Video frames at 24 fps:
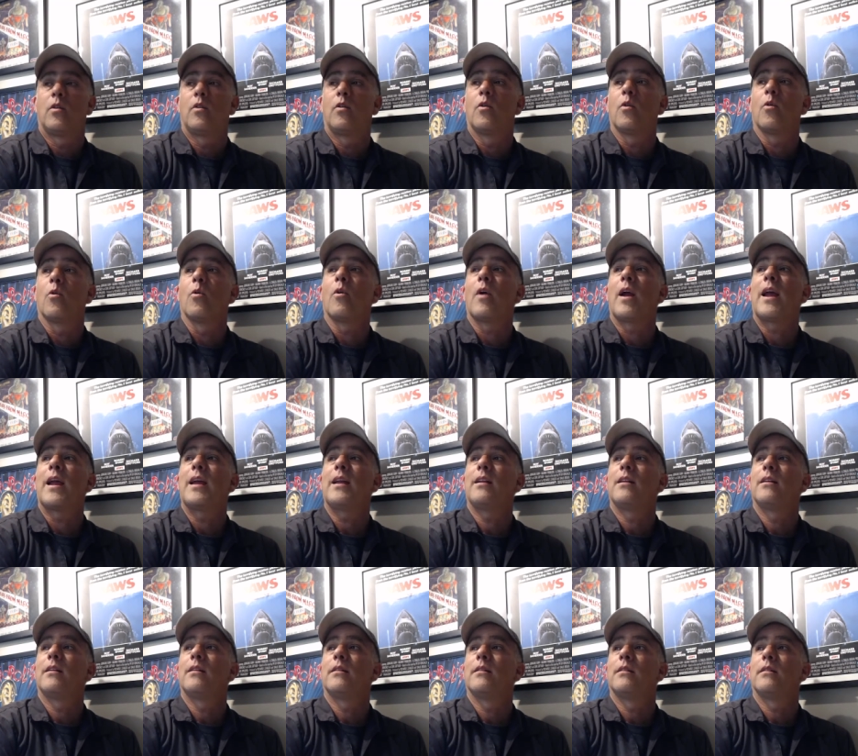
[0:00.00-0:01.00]

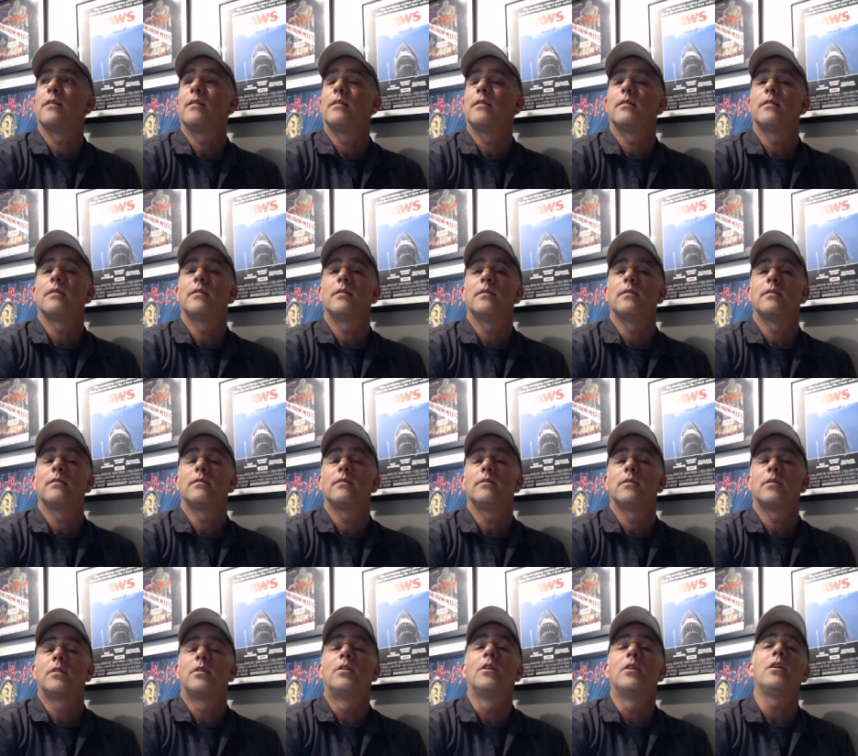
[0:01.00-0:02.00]
great
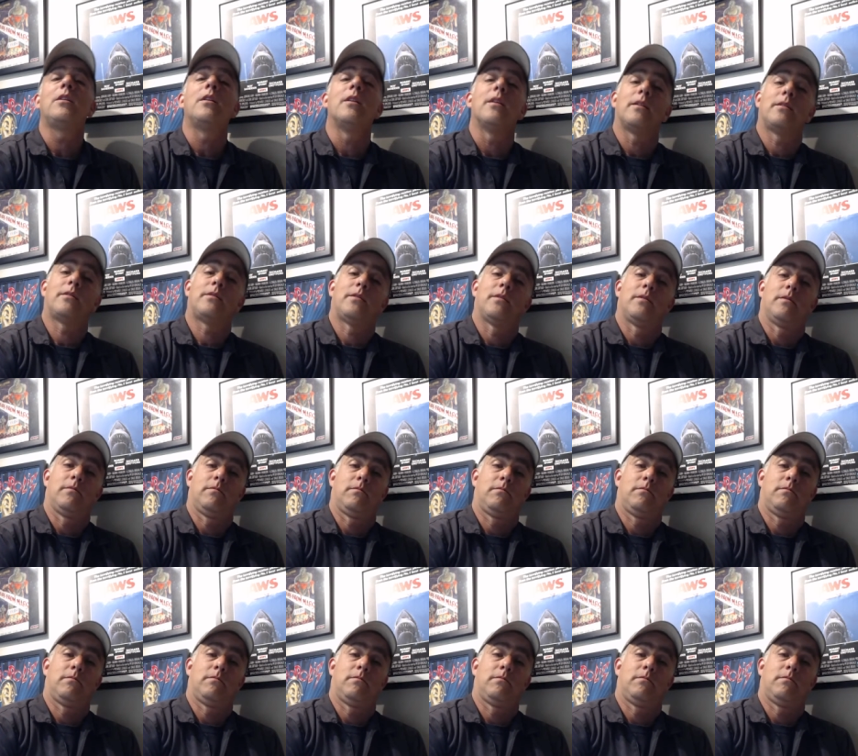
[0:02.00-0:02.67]
goodness.